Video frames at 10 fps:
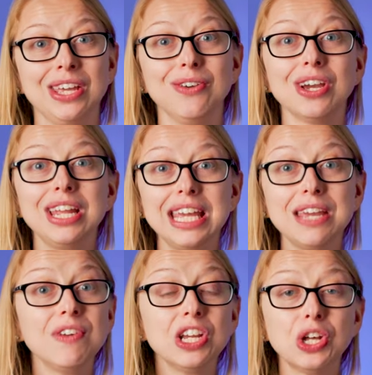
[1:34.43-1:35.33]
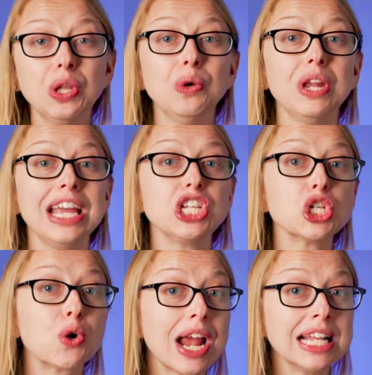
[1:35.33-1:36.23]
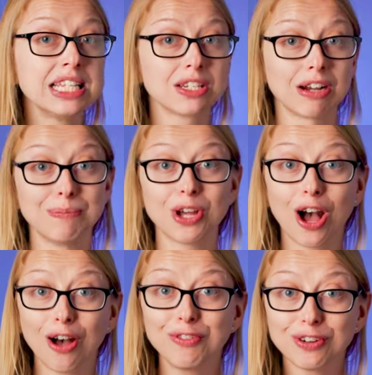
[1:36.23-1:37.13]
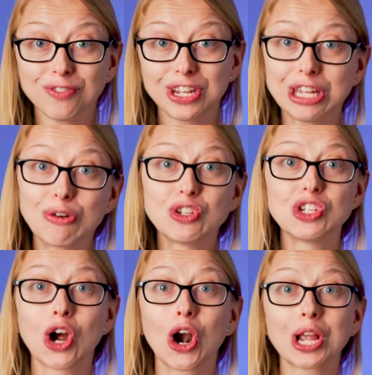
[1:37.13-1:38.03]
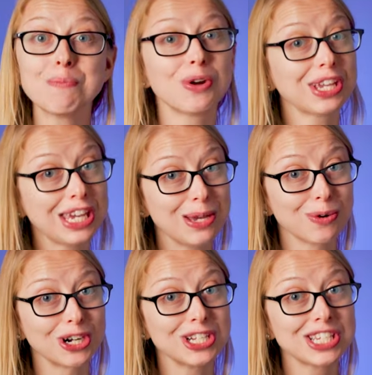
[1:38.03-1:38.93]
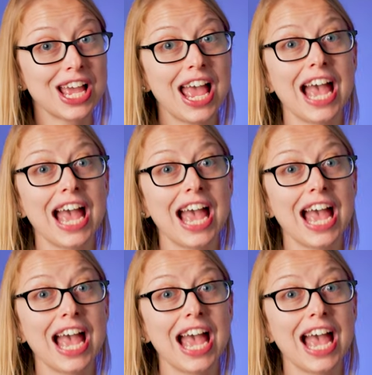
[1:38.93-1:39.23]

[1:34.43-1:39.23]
You could even include a transcript of your video to target more keywords